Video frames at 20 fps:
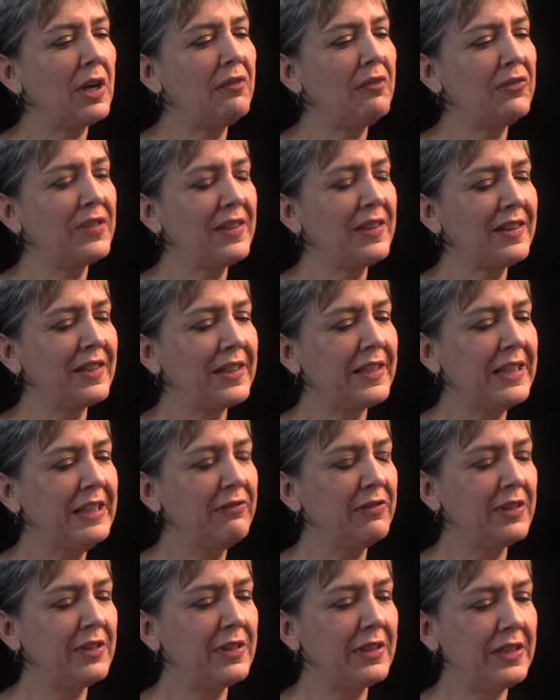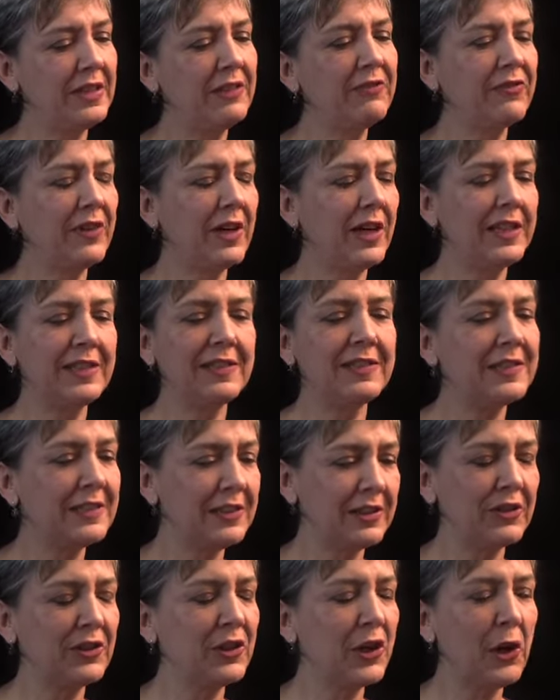I feel that even if I
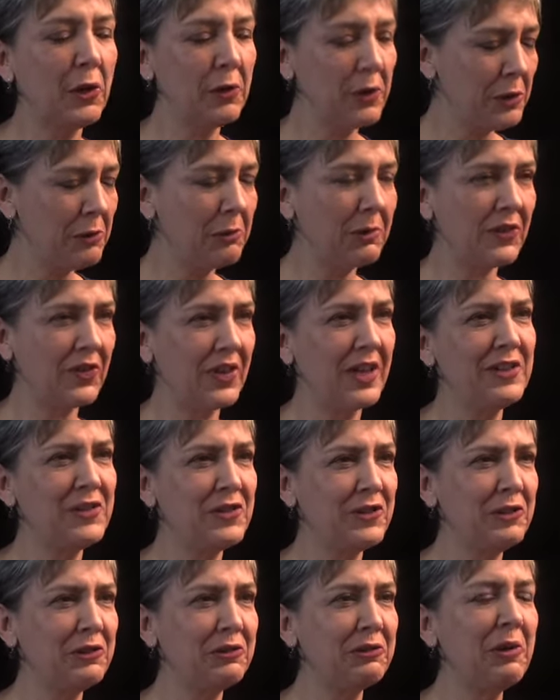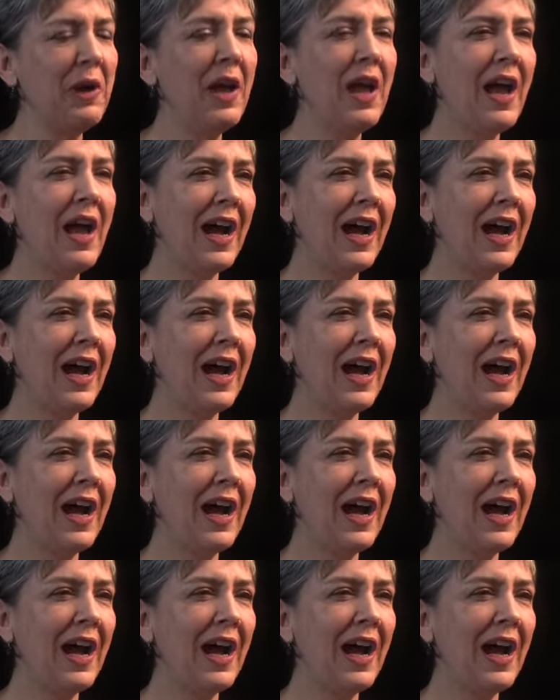didn't know you as I do,